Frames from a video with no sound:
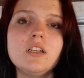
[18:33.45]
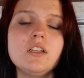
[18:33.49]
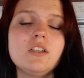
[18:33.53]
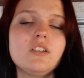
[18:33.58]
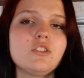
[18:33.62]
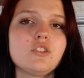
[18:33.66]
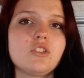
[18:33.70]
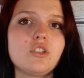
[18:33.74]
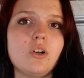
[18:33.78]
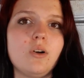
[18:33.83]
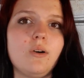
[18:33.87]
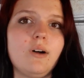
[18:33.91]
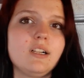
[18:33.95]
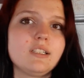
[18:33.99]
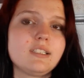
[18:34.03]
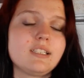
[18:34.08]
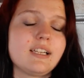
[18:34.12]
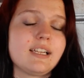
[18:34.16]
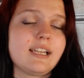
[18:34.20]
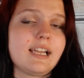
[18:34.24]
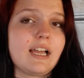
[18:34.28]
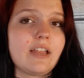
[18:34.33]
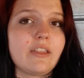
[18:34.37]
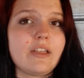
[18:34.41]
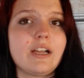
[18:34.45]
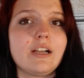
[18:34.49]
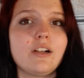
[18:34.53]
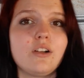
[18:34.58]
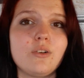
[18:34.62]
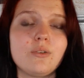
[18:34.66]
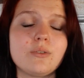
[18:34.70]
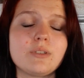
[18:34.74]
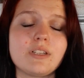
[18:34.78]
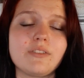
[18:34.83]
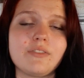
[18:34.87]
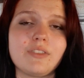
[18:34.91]
so I'll tell you how that
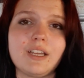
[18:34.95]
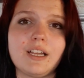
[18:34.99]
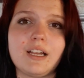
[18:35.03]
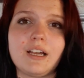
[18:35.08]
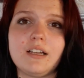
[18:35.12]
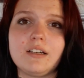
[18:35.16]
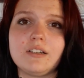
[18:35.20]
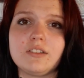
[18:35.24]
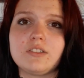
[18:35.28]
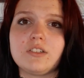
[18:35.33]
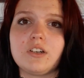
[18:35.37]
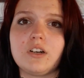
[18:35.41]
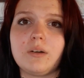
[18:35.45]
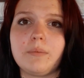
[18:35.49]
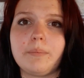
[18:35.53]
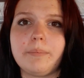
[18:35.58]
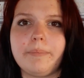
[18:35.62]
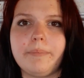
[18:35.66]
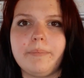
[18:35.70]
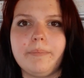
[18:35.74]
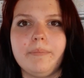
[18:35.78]
goes if they kind of start